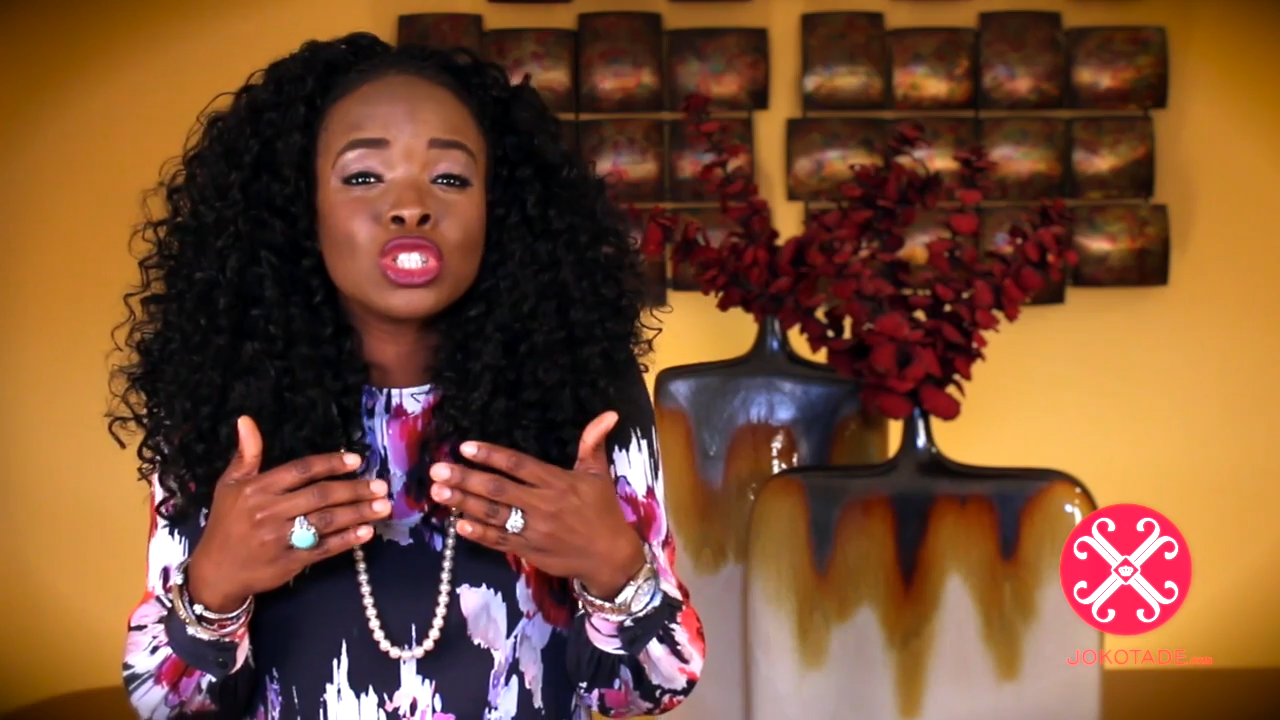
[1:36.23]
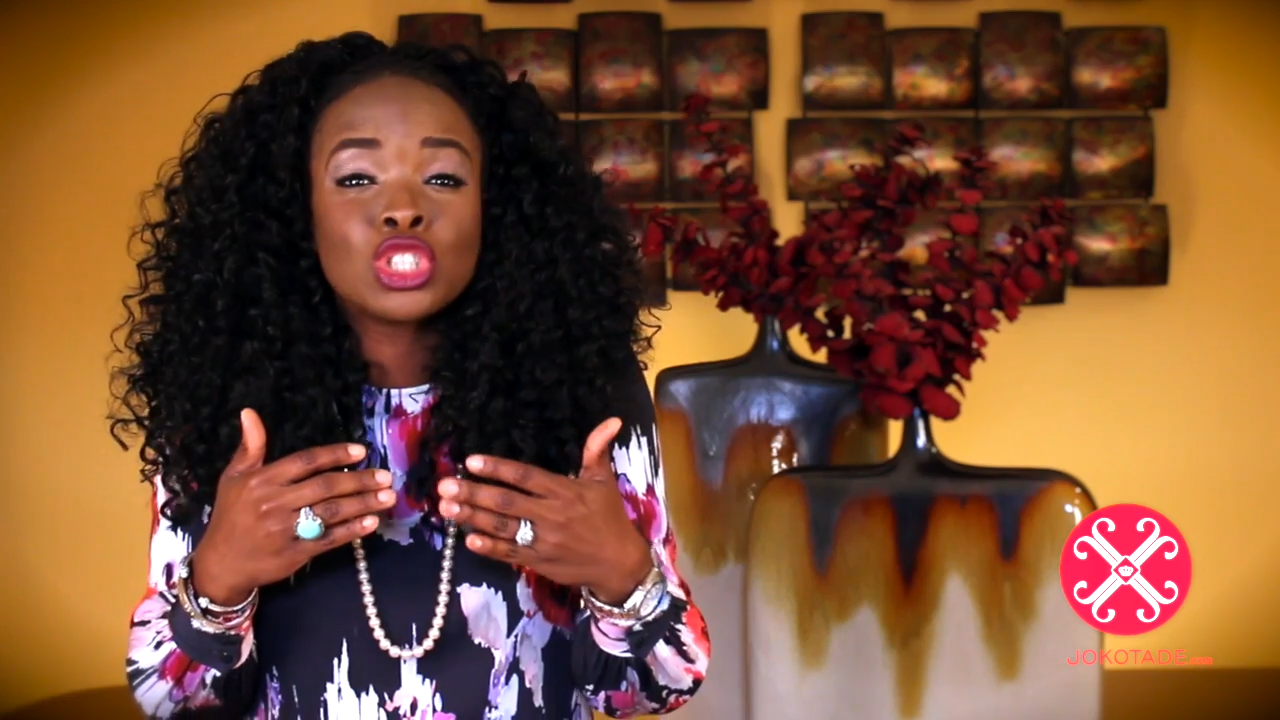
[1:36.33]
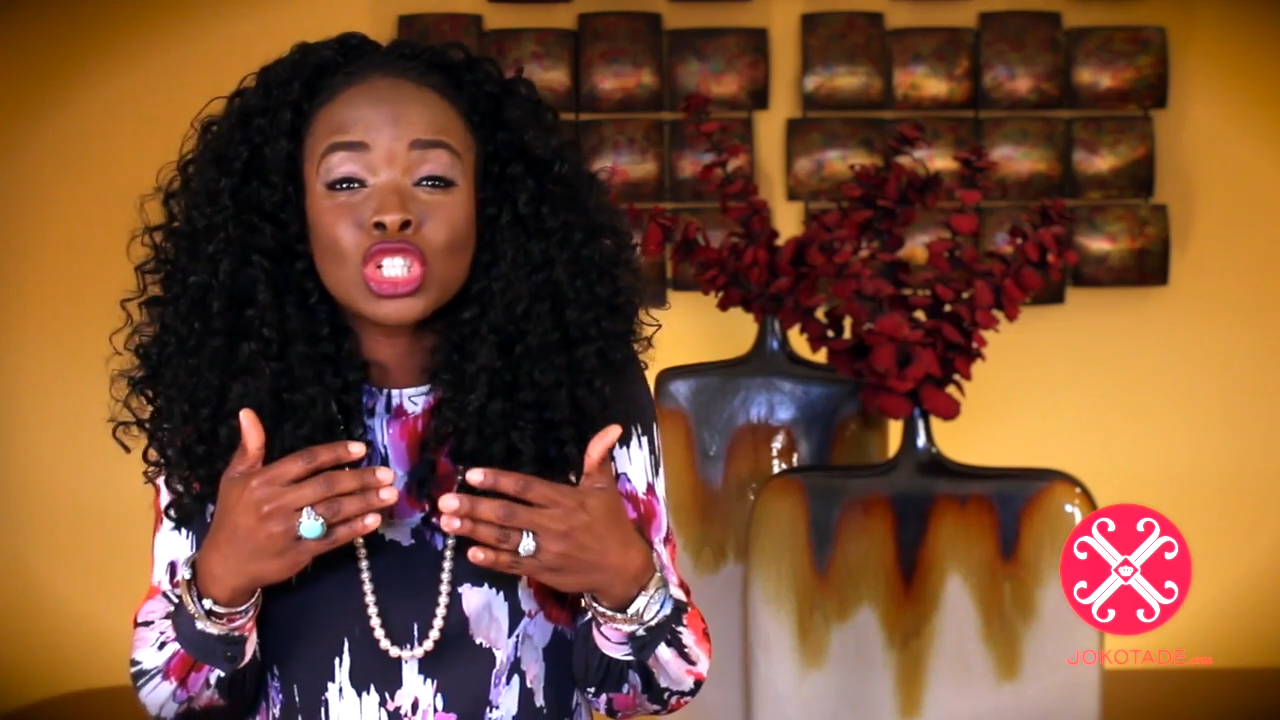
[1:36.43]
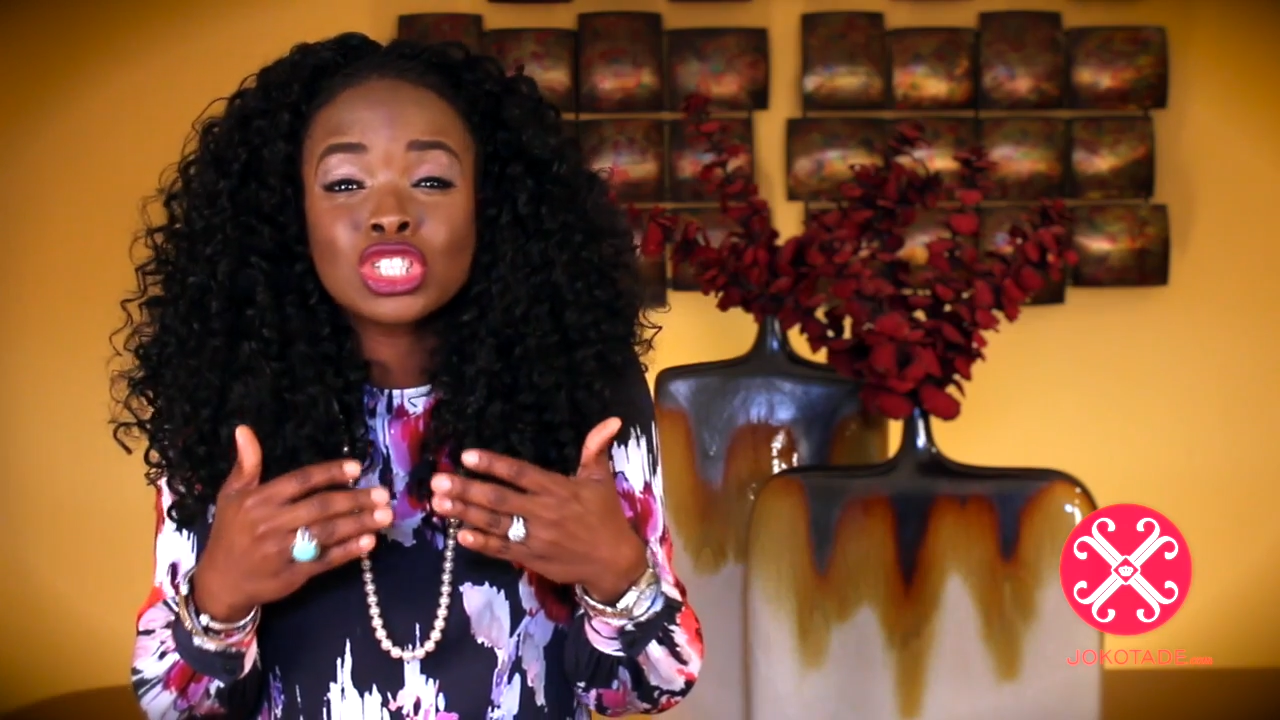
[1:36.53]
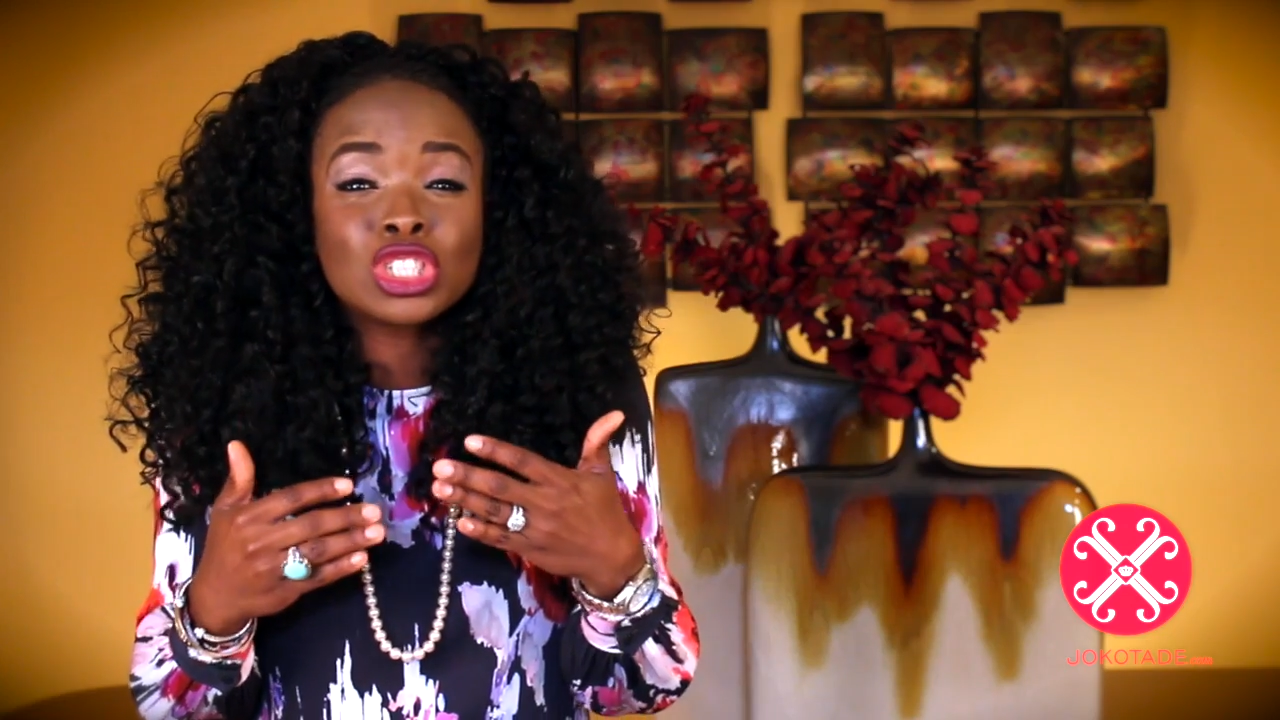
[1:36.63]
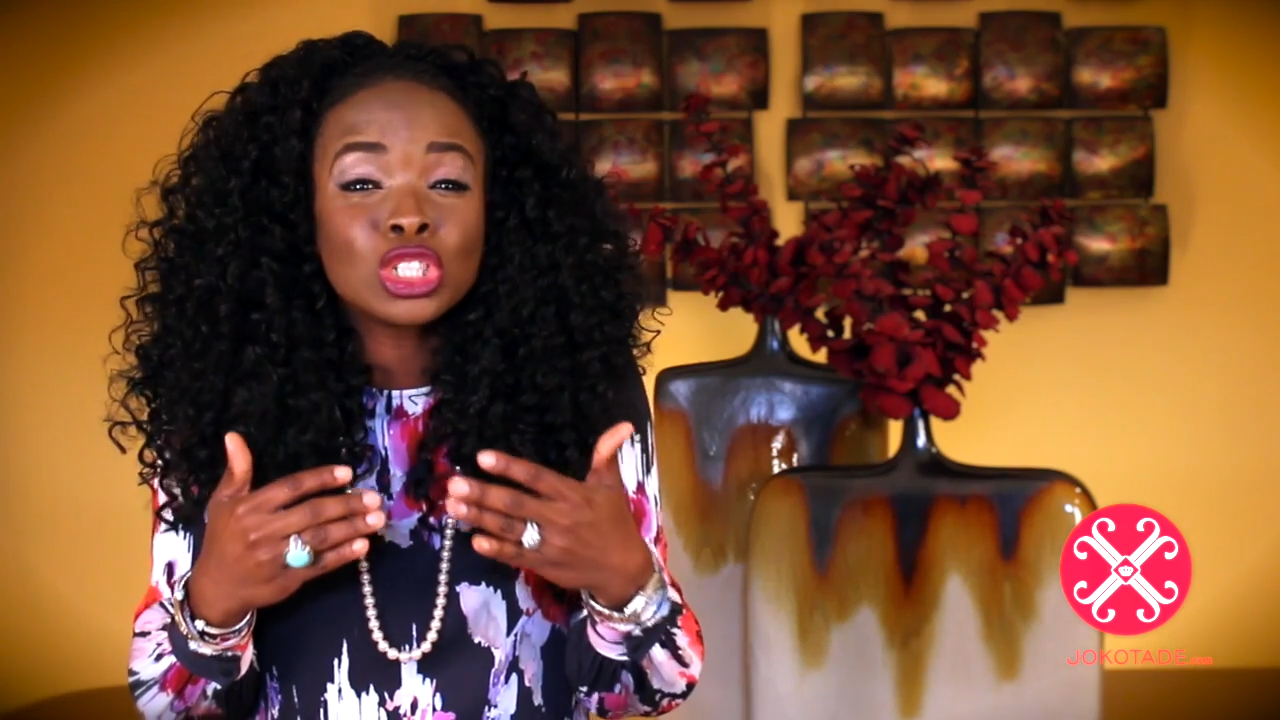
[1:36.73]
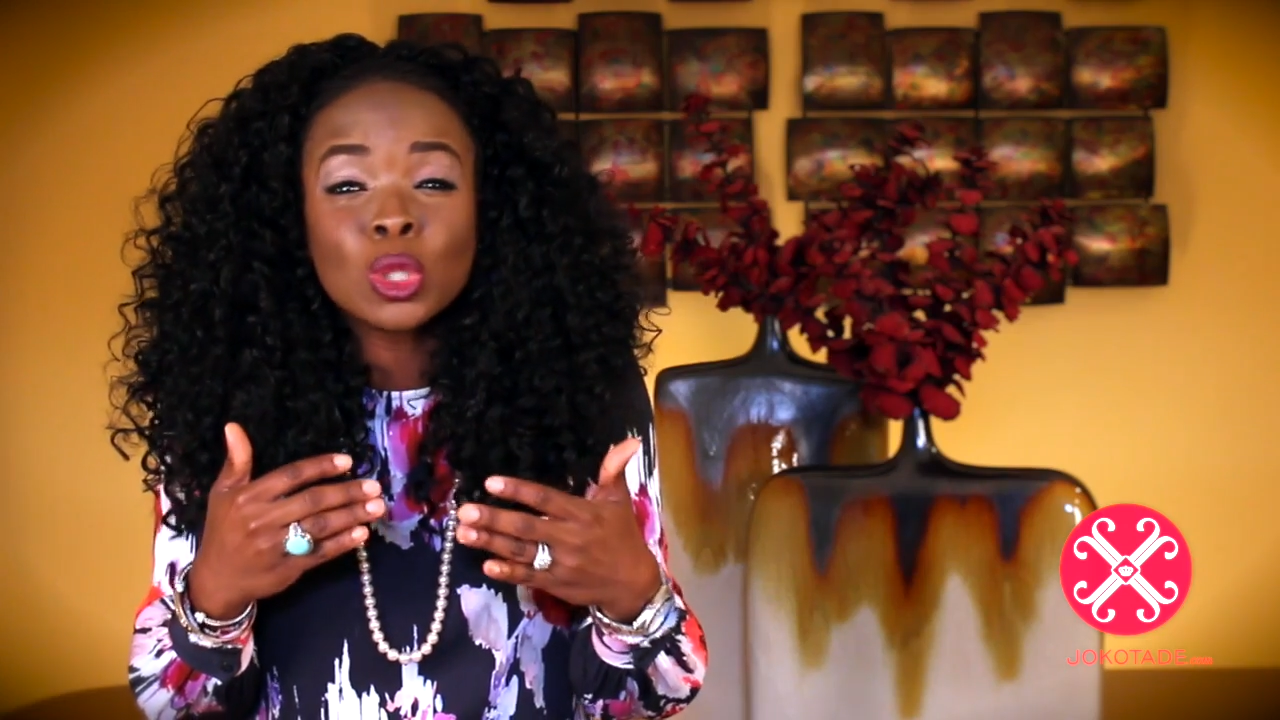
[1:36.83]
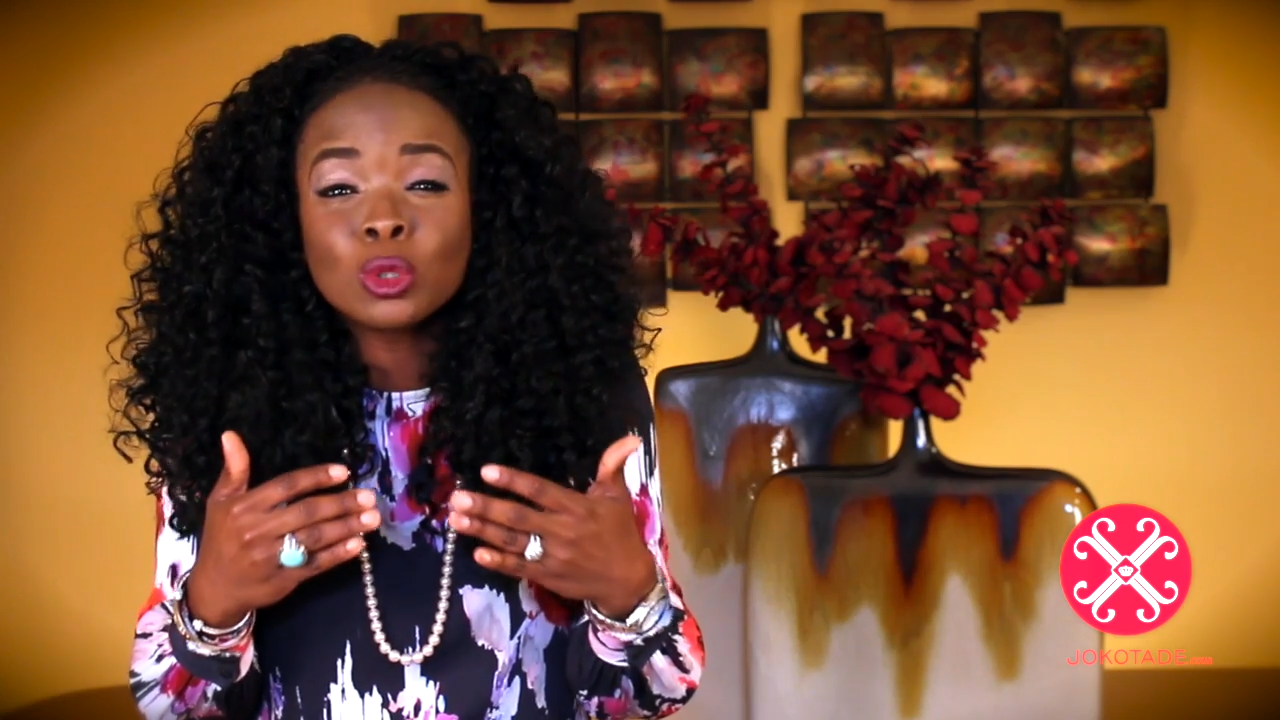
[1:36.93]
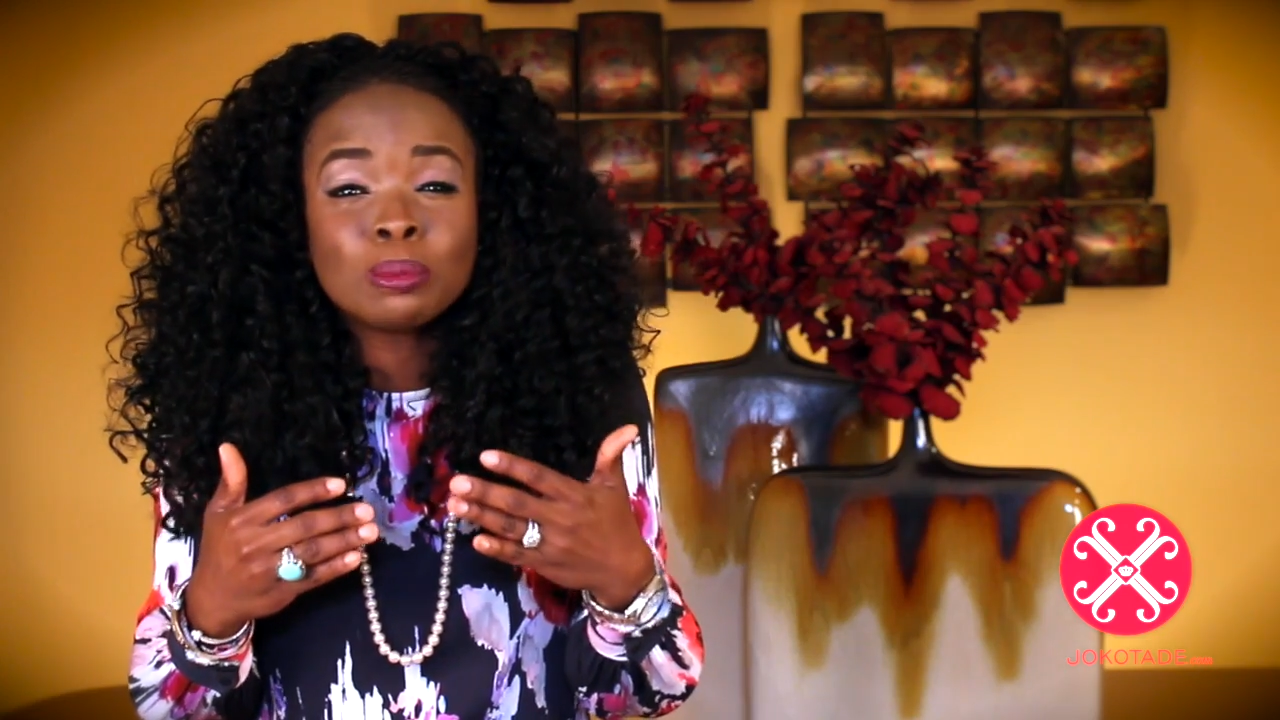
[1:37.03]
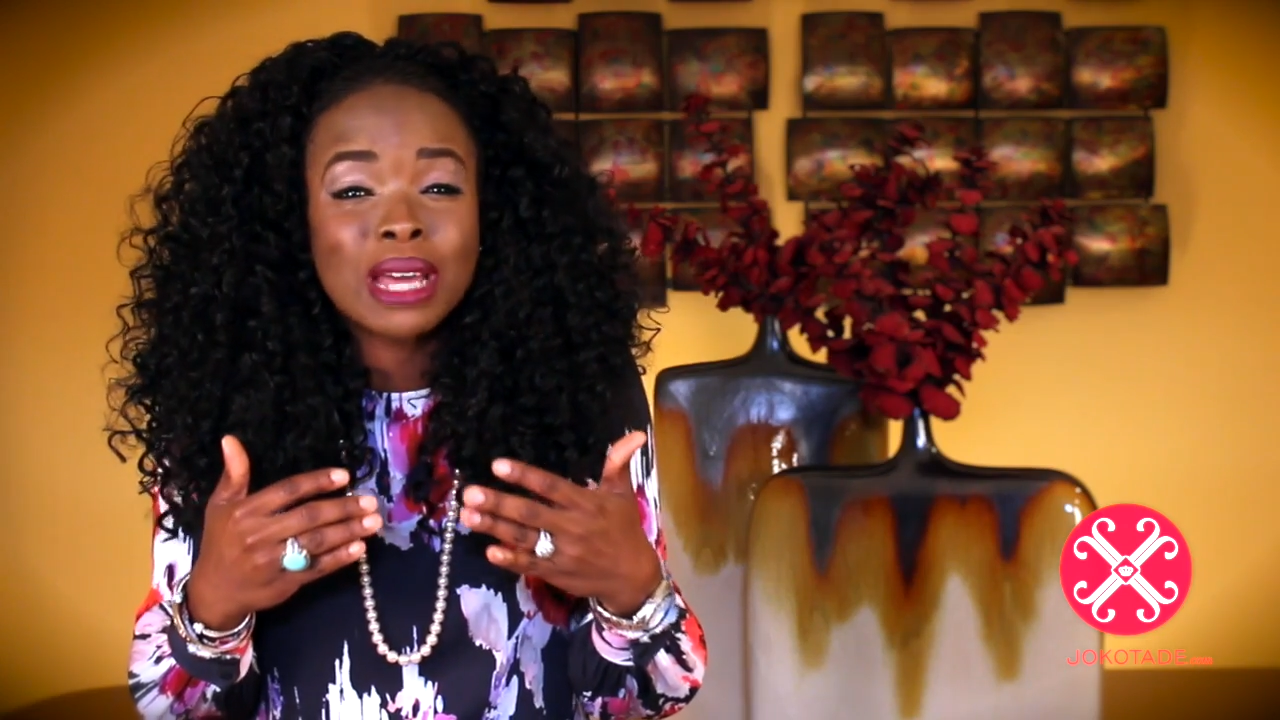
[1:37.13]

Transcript: just alone